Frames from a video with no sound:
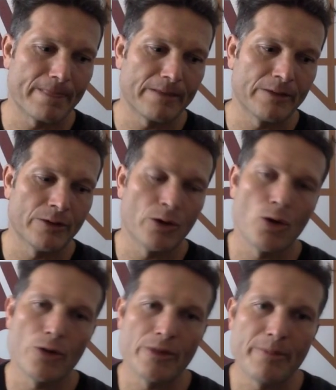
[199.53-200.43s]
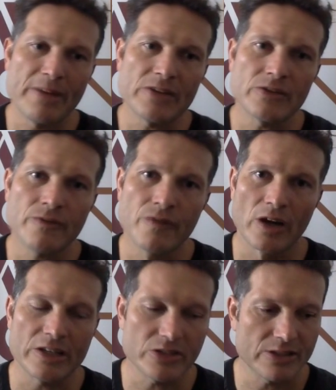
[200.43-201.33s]
the best
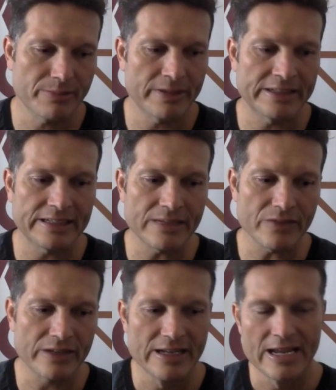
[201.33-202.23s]
advice she'd been given.